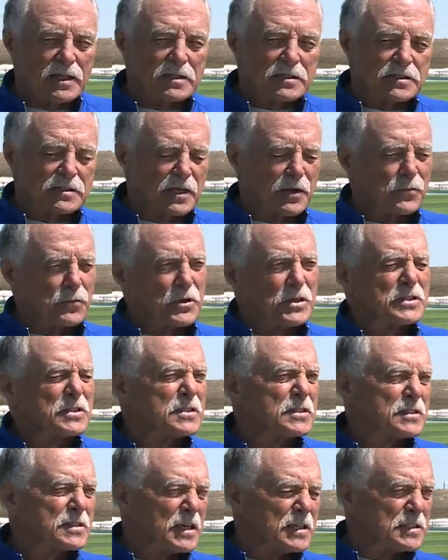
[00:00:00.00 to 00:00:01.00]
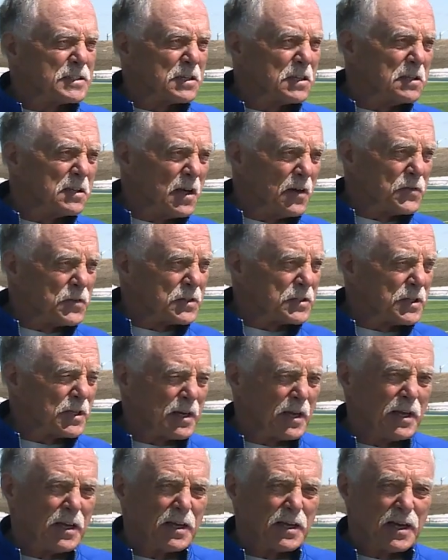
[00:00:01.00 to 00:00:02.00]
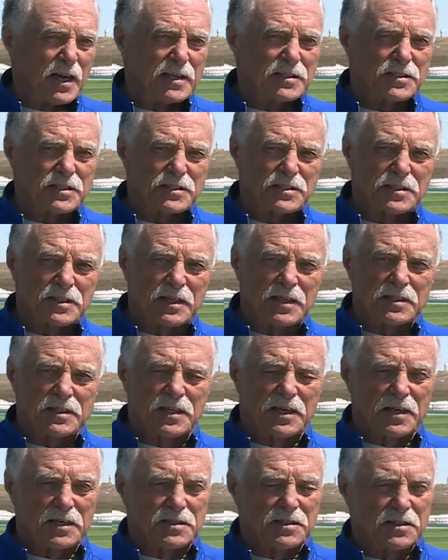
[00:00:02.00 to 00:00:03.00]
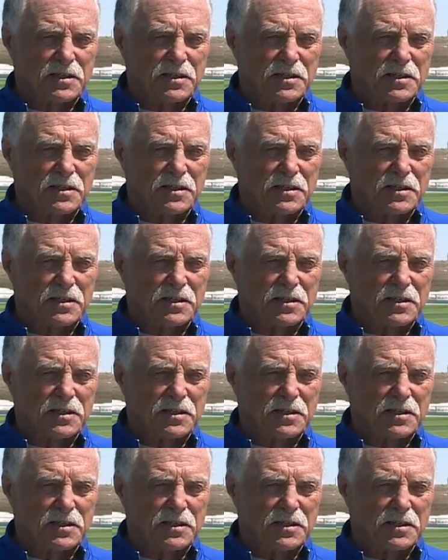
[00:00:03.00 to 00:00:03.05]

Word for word: of the same reasons I still love it today, and I just think that.